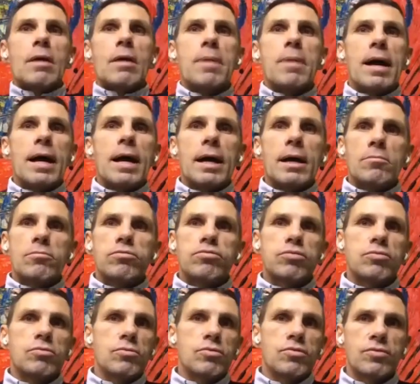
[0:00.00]
right back,
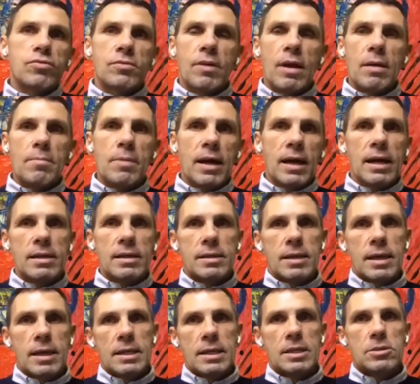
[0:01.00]

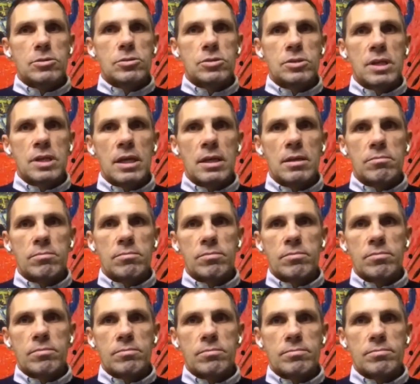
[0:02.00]
I need to say,